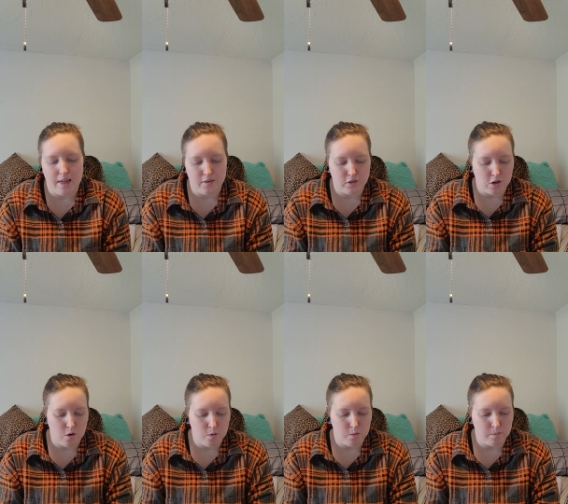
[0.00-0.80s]

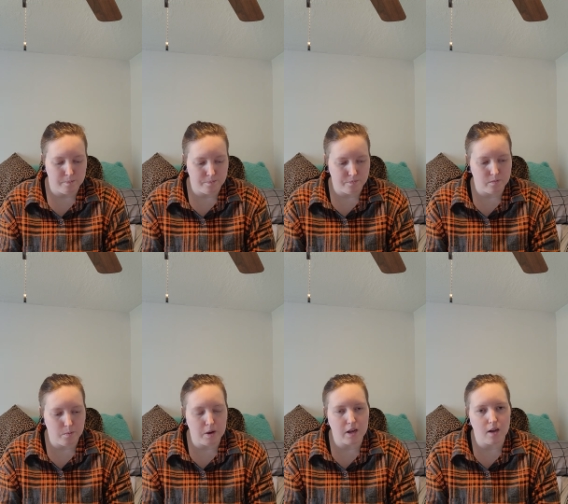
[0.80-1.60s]
So
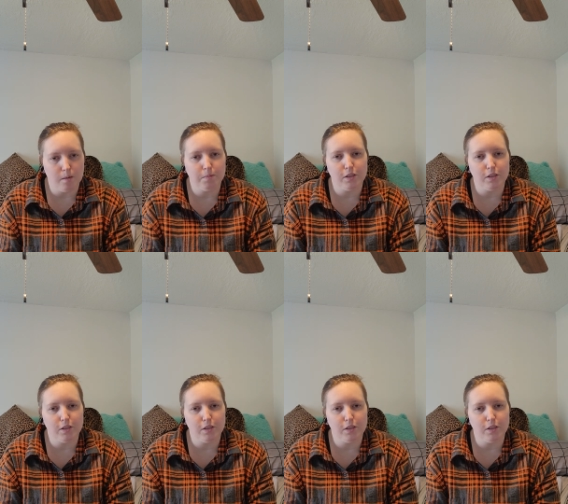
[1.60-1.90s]
when it comes